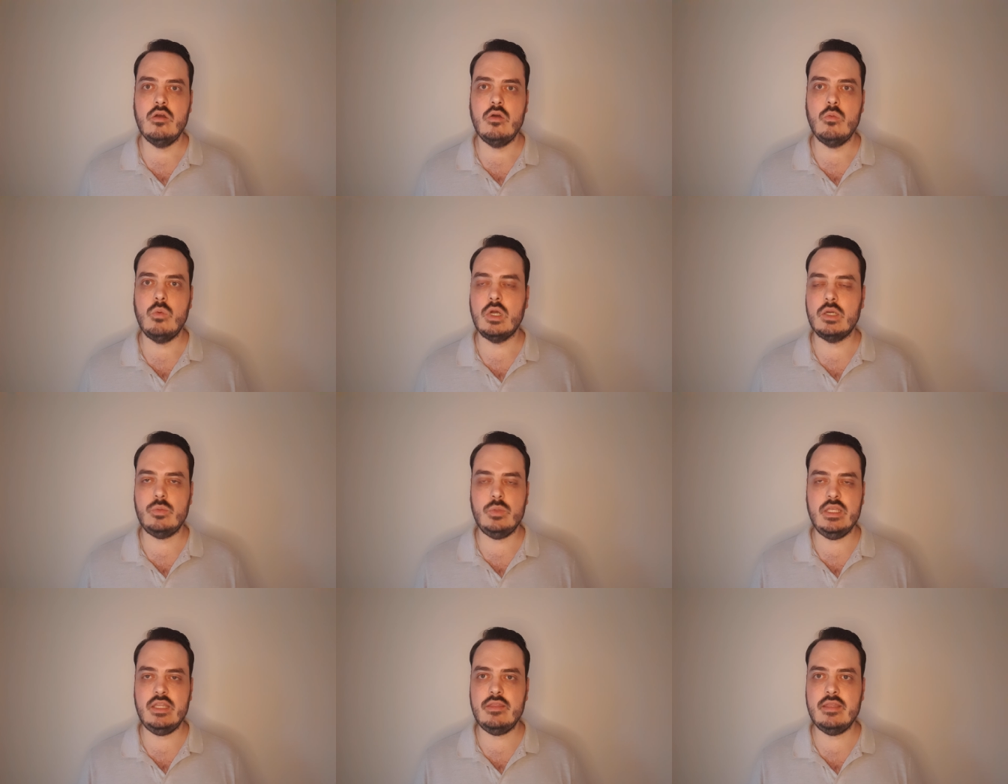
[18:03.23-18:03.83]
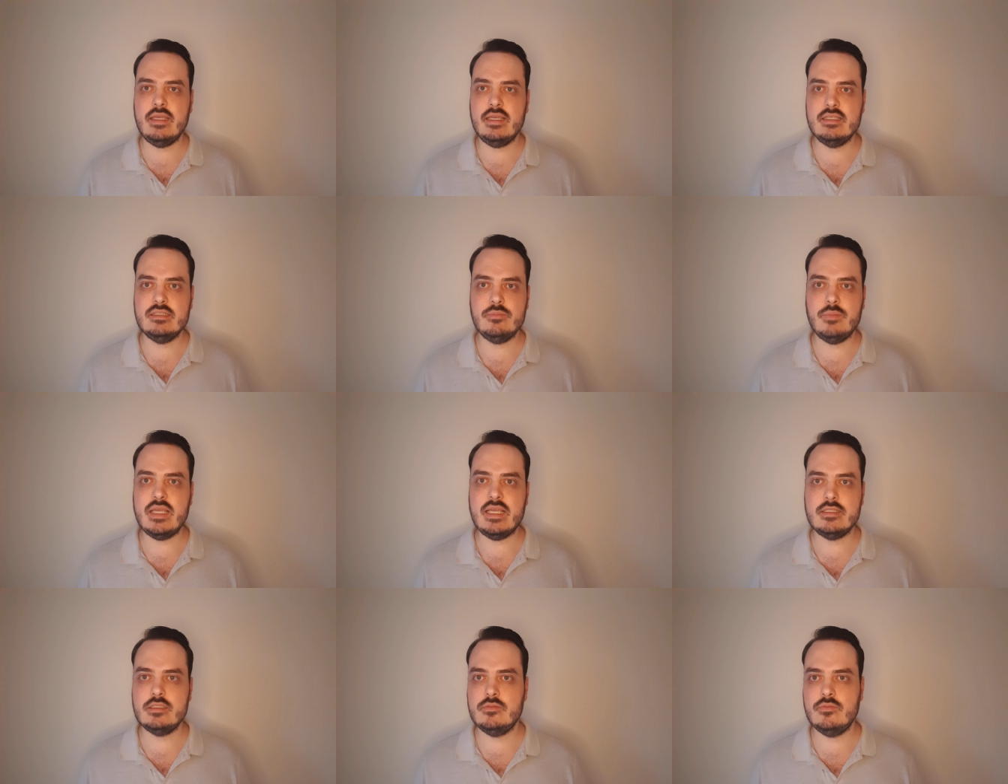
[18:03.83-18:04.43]
what we think is
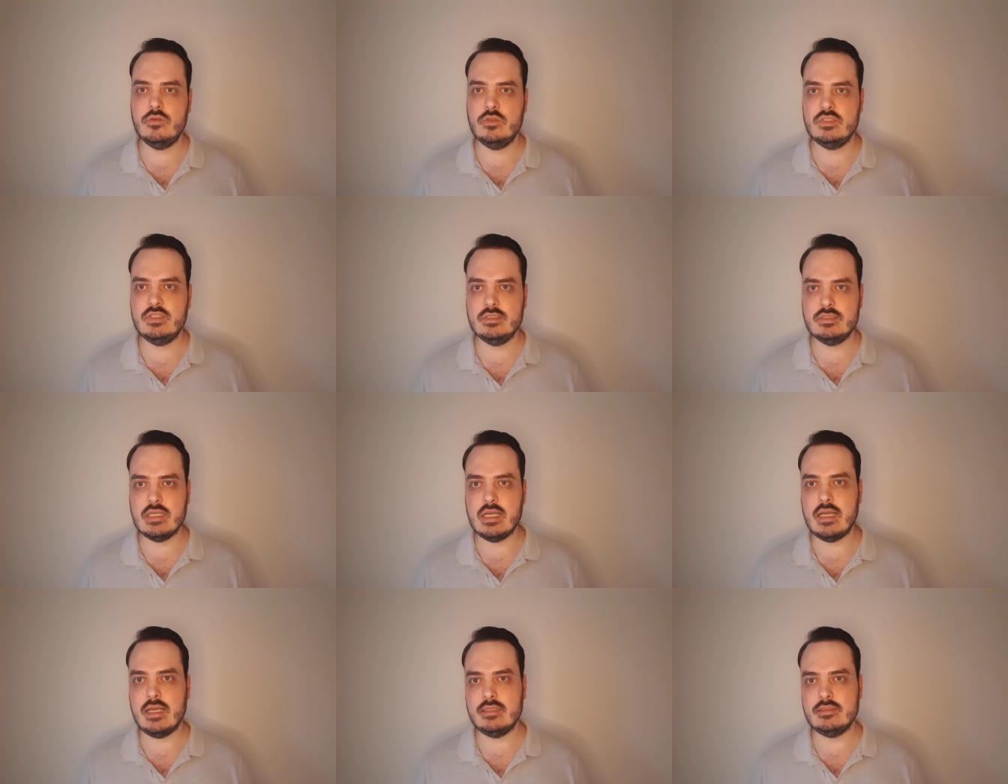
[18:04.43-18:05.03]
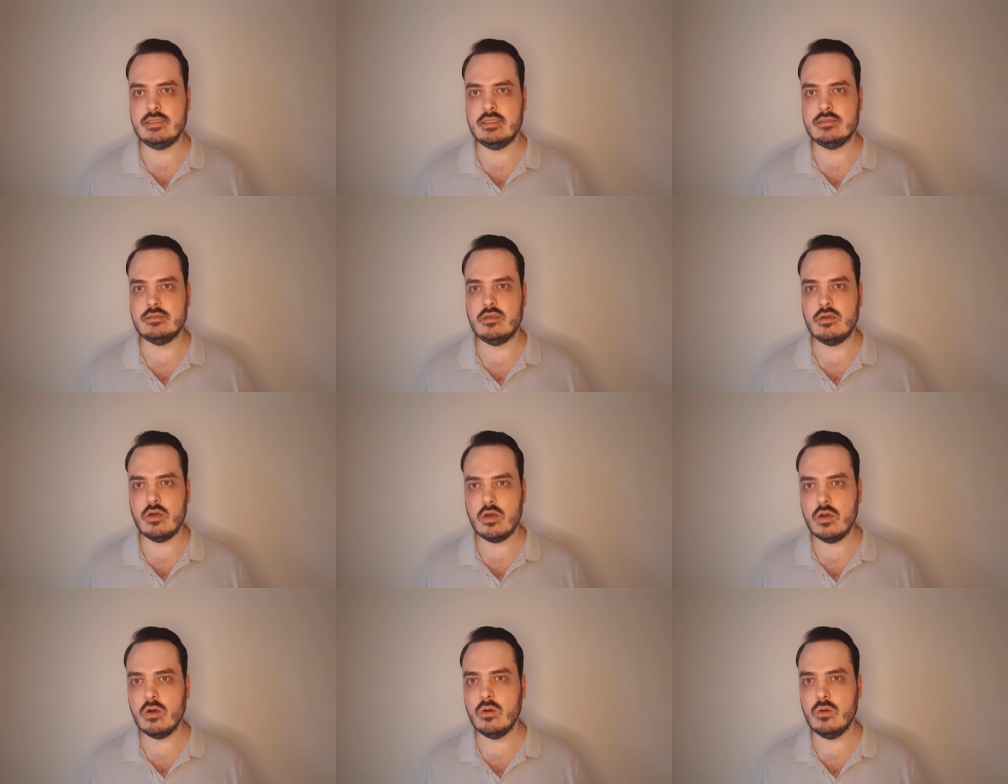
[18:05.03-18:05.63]
best for society as
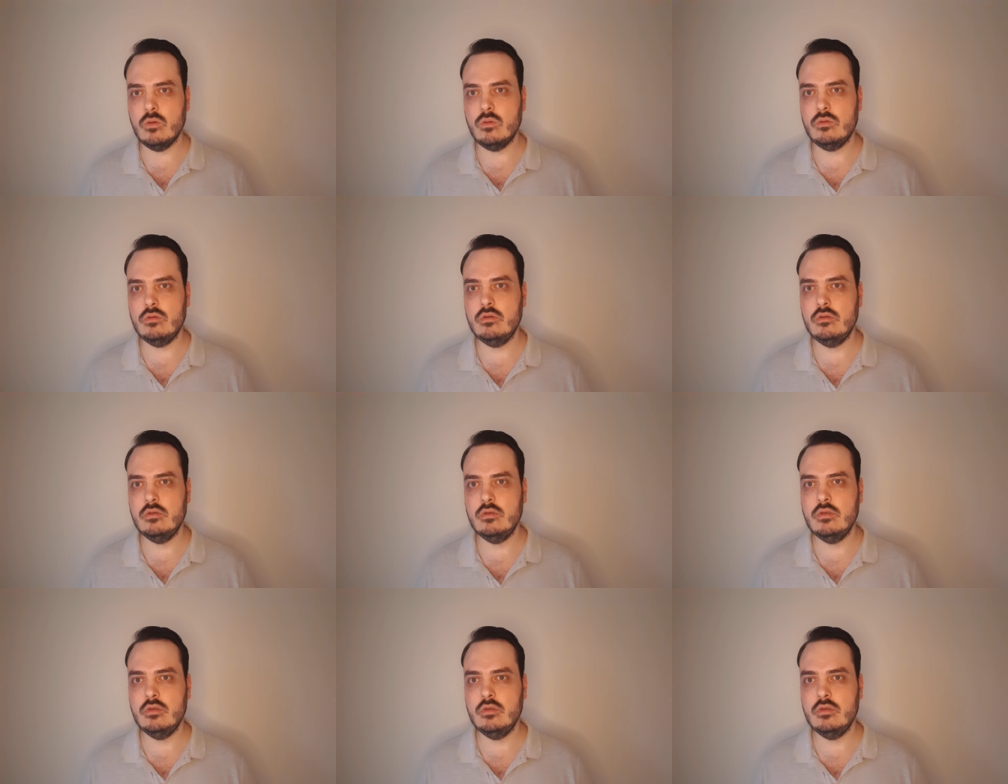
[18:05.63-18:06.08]
a whole,